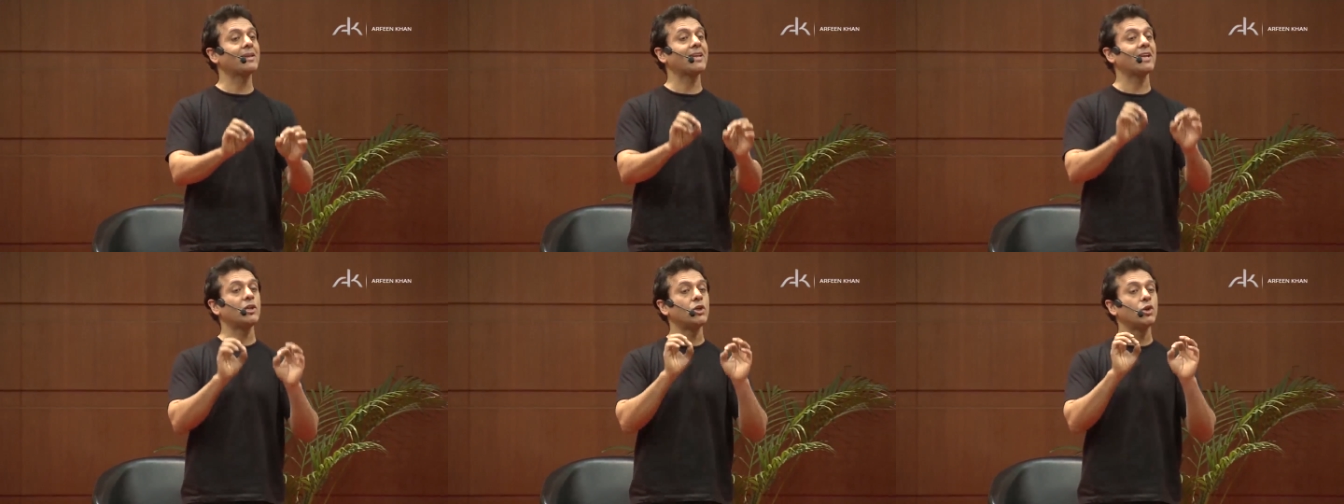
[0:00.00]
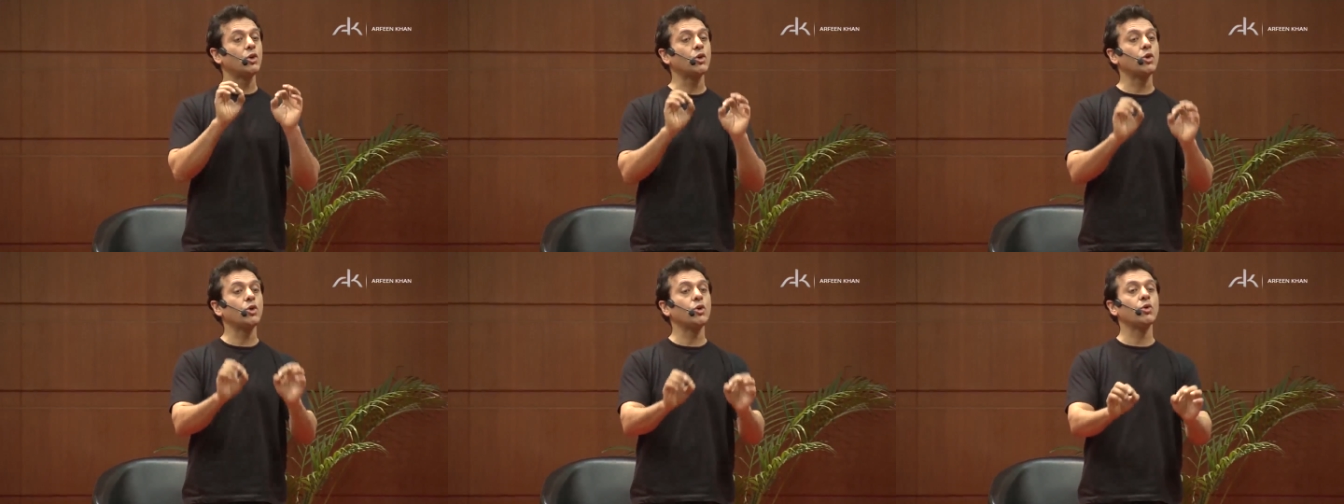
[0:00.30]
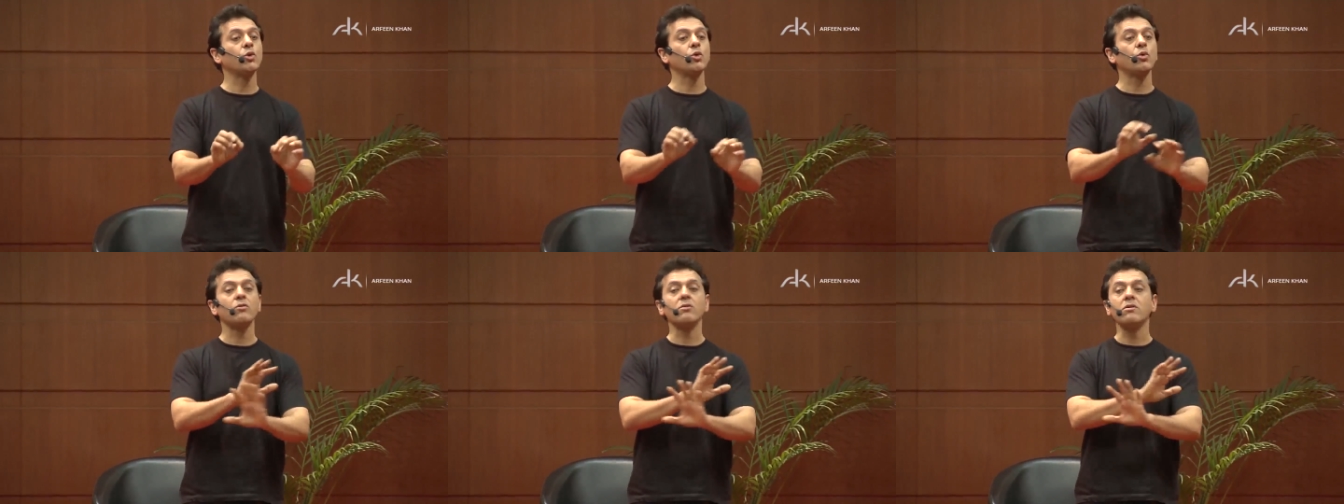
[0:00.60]
that you can
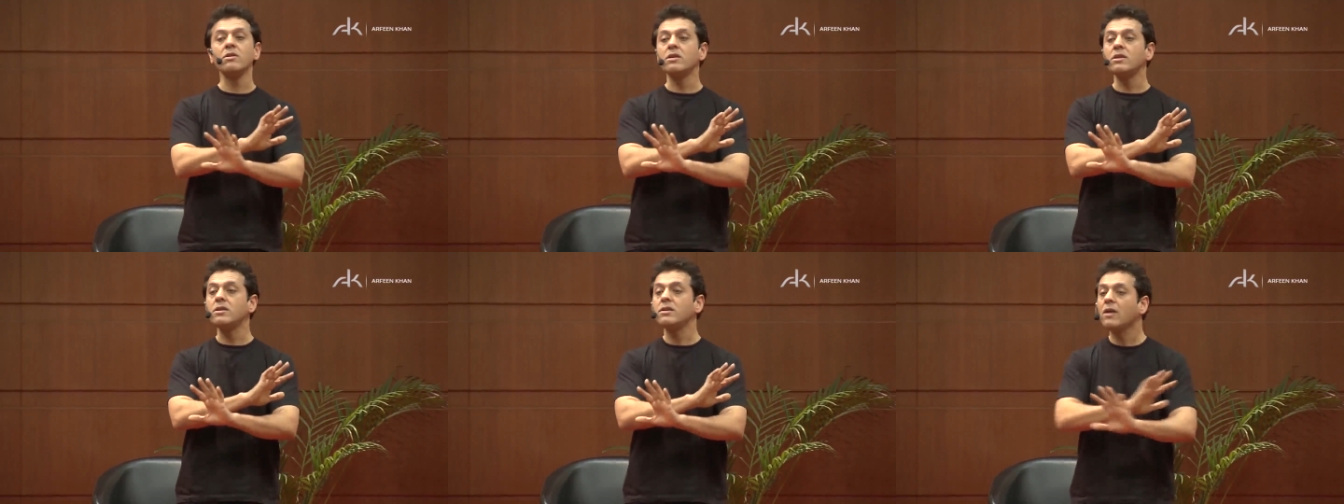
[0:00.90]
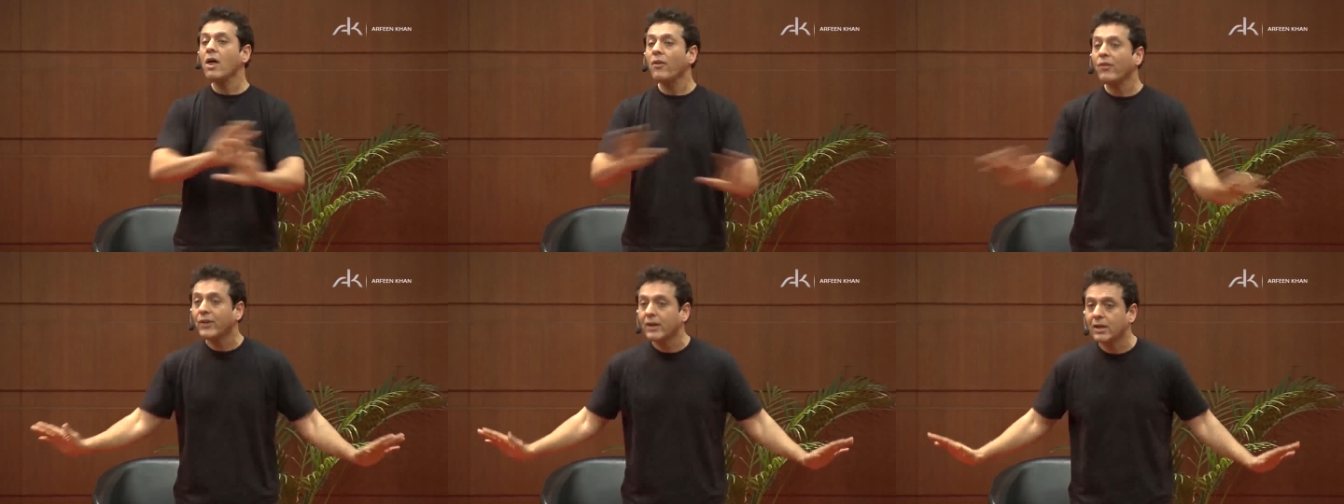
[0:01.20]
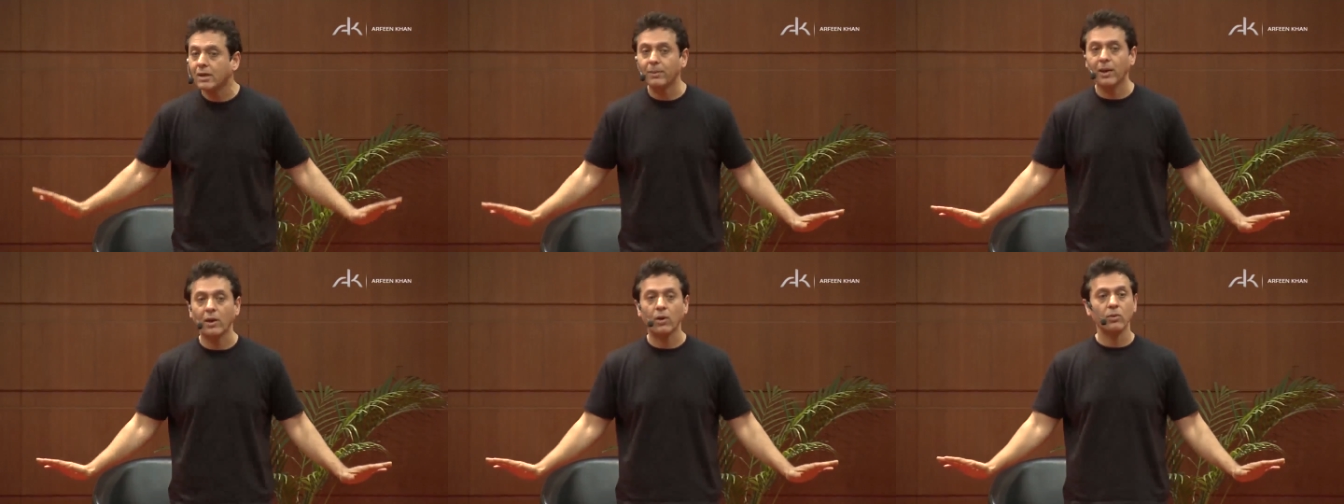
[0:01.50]
do nothing
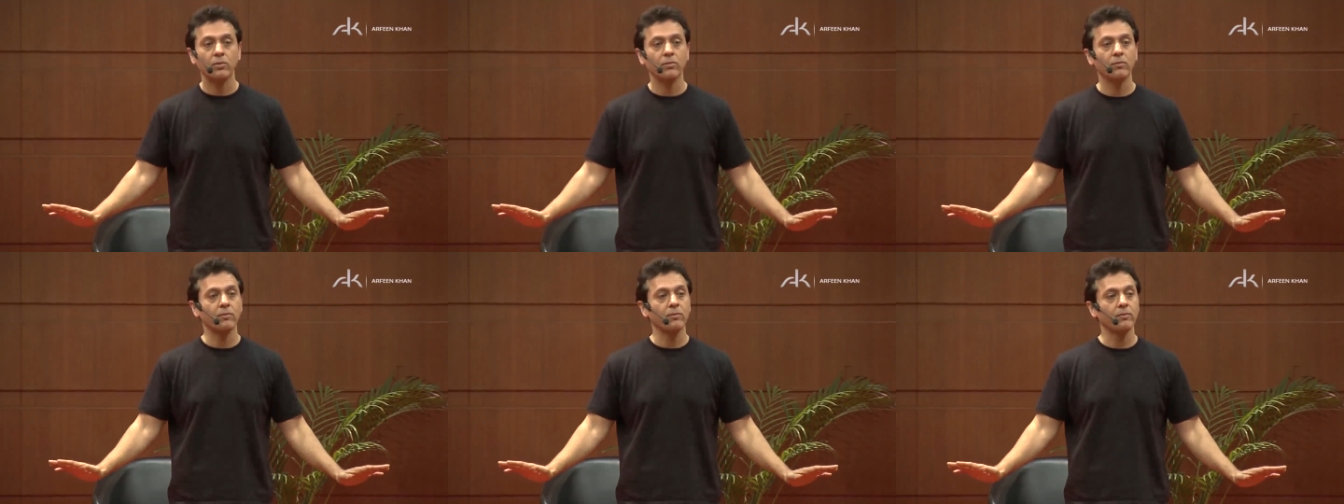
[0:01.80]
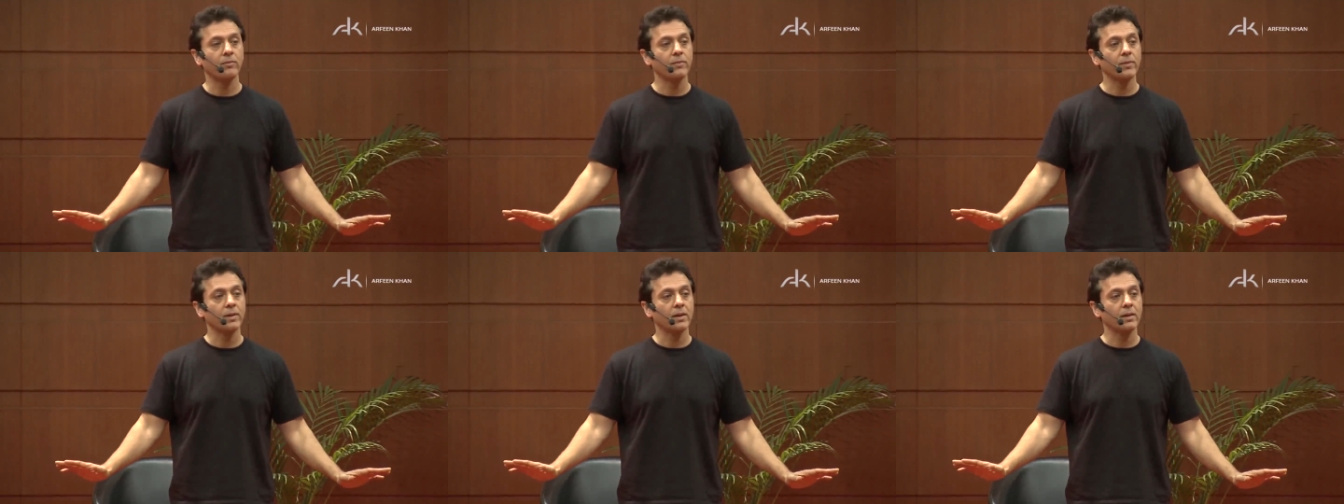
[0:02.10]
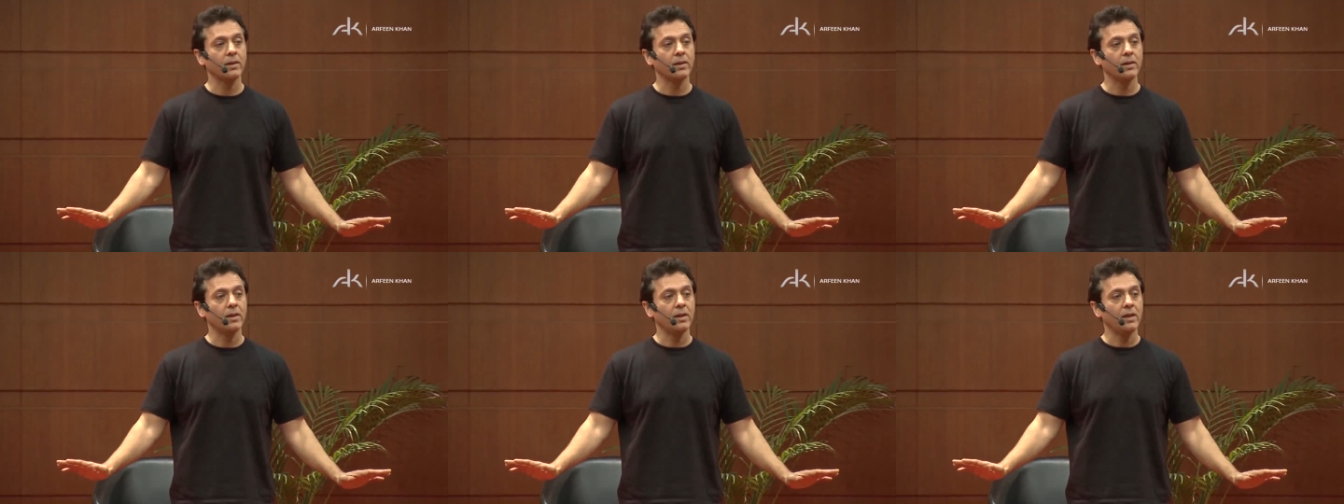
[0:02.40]
about.
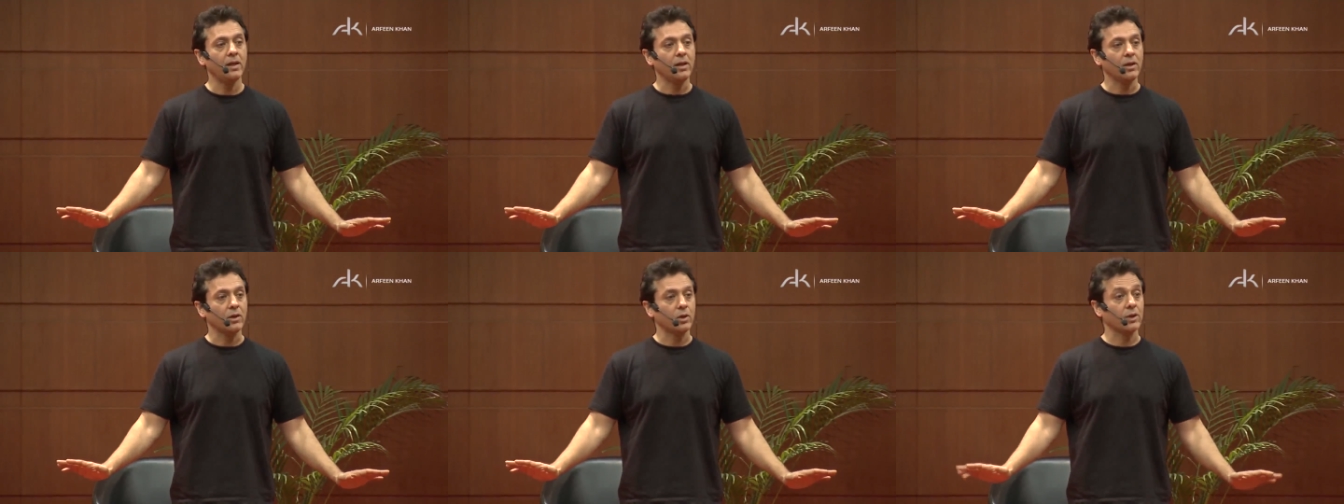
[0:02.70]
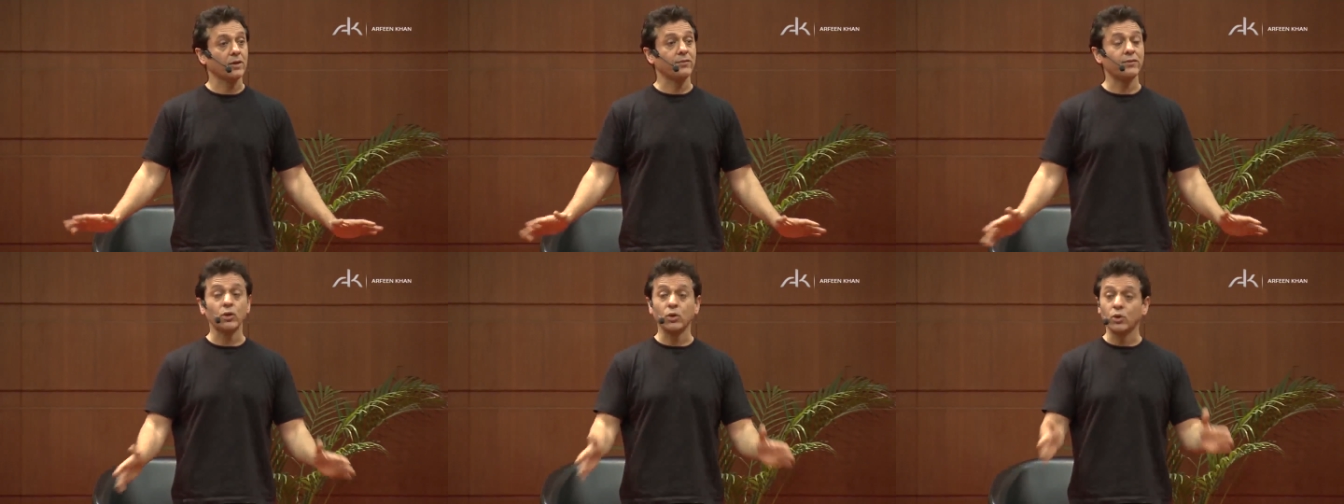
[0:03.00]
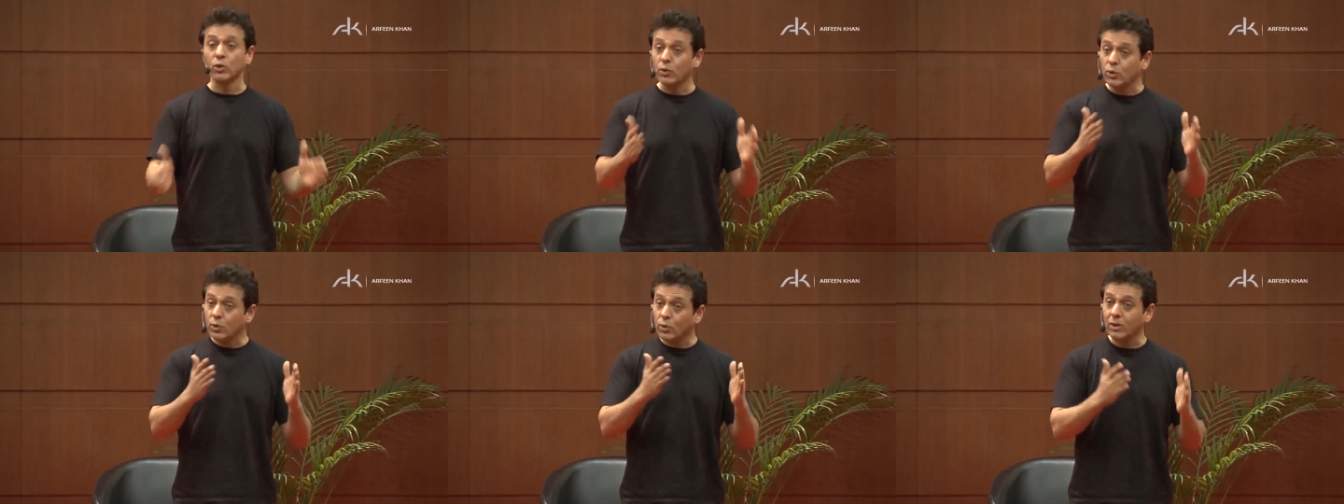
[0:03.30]
Because if you
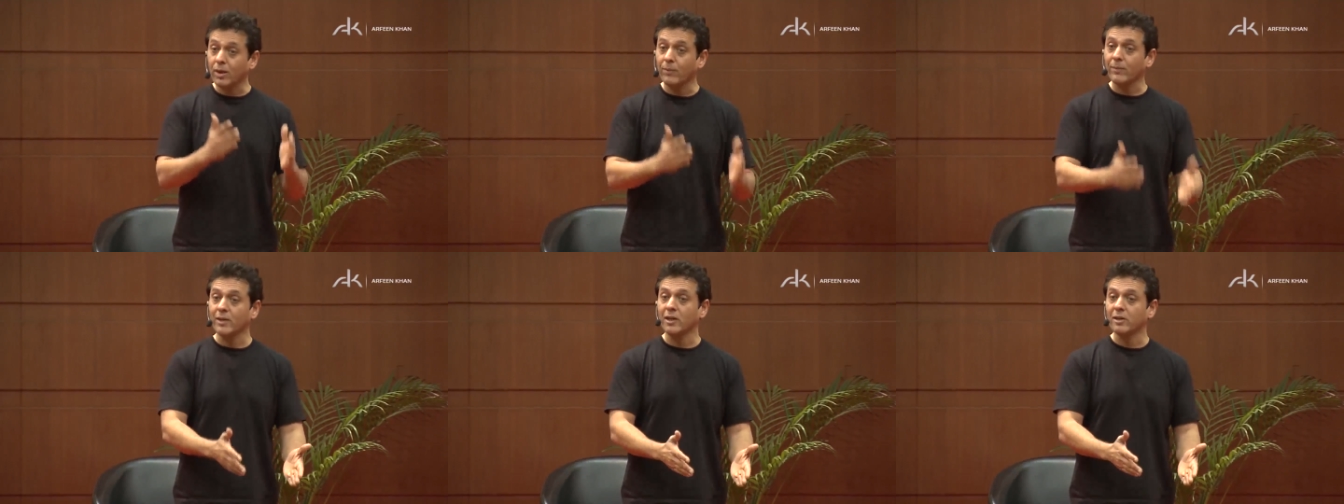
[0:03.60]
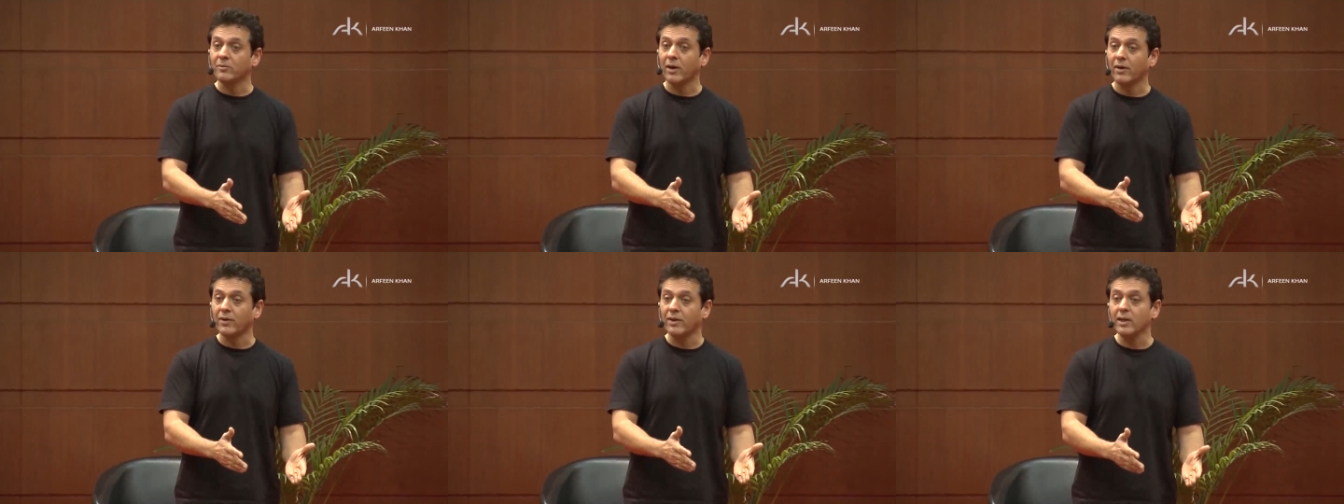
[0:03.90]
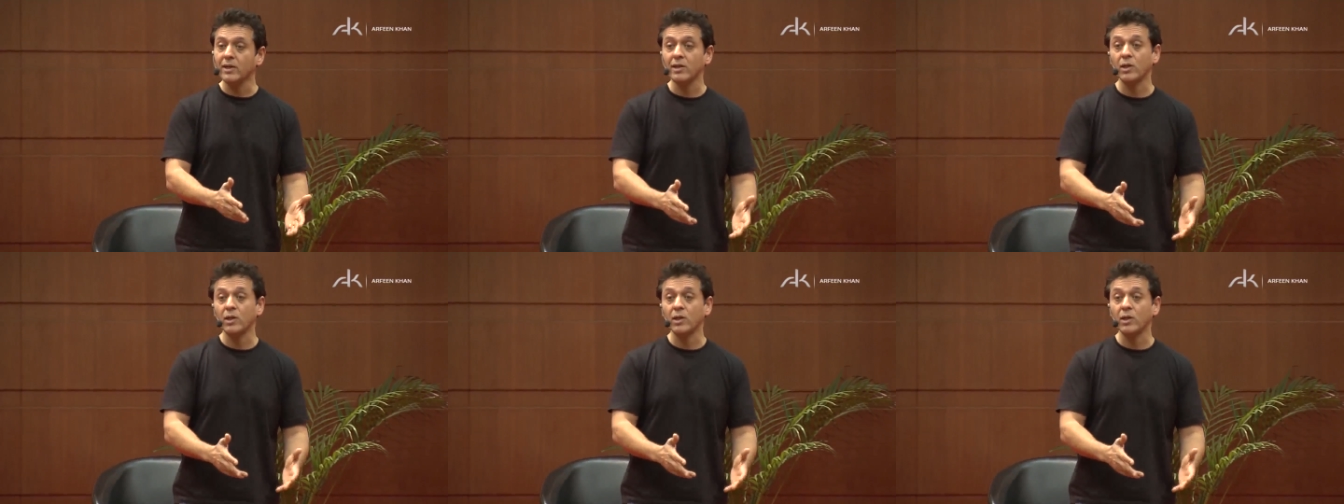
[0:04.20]
could do something about it, you